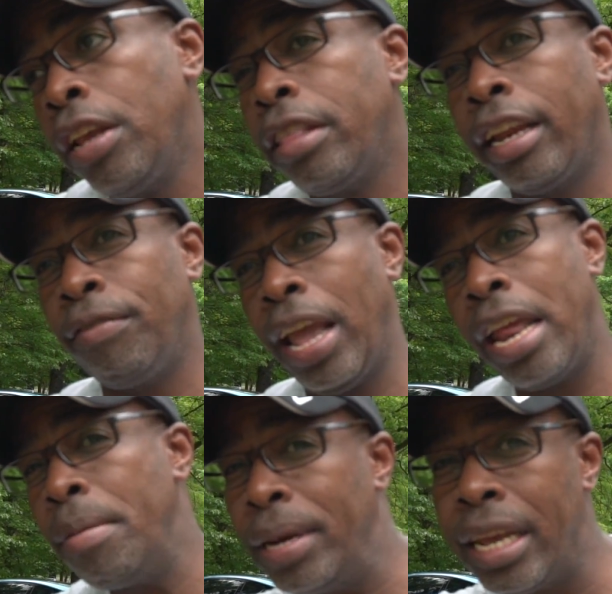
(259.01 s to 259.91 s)
that if
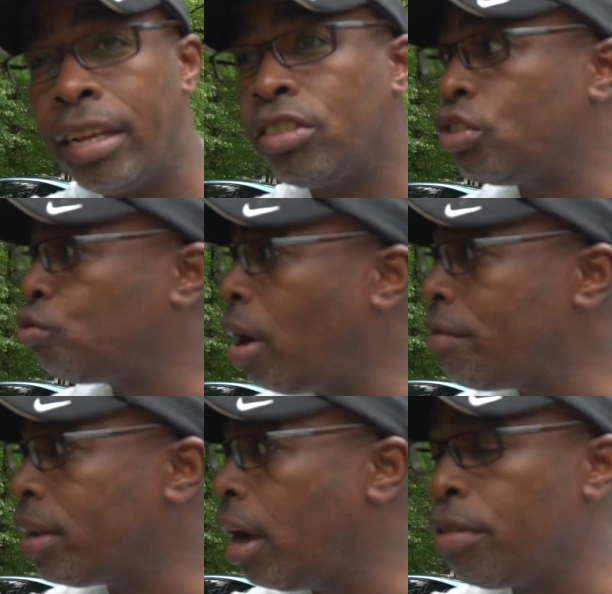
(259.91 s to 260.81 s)
anybody else is
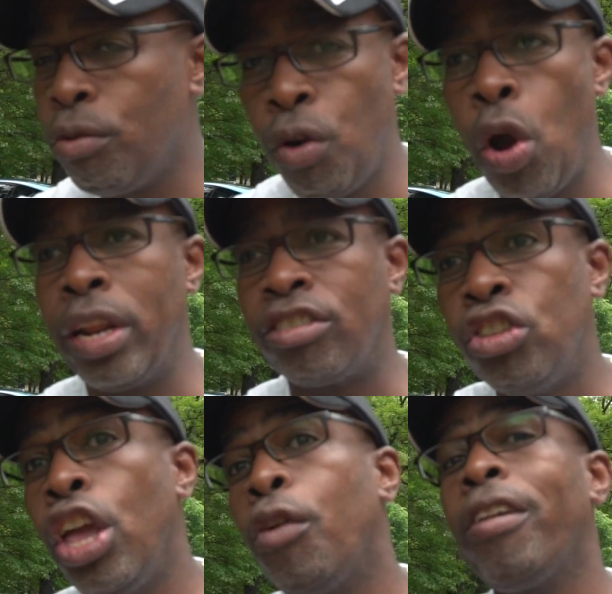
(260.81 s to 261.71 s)
driving on the road, it's
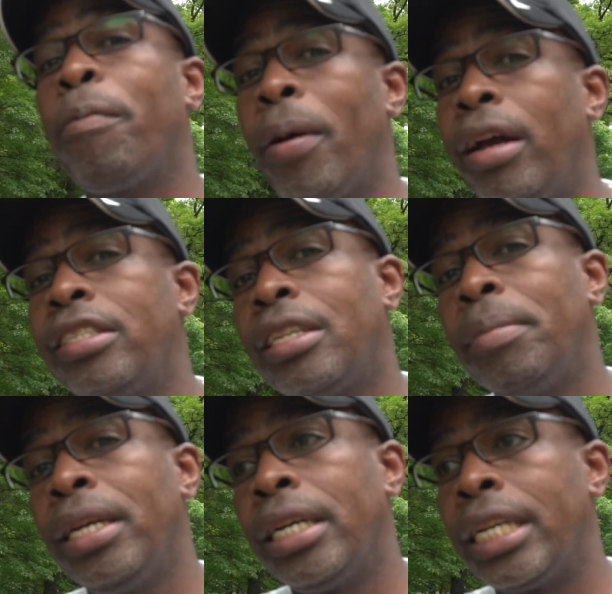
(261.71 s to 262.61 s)
their
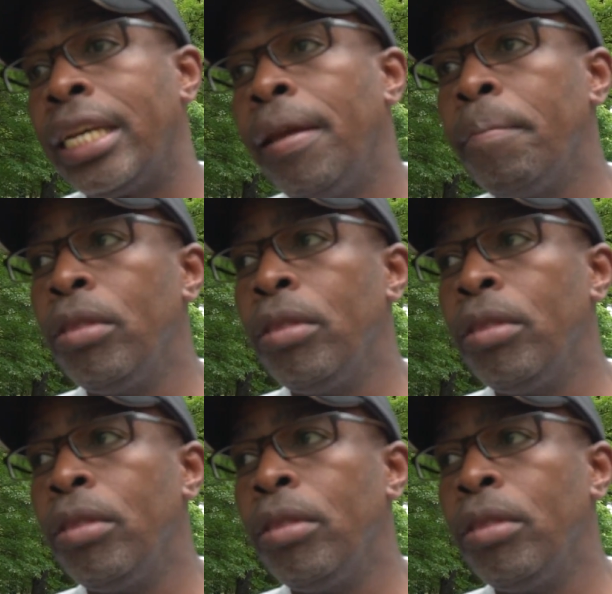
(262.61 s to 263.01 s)
responsibility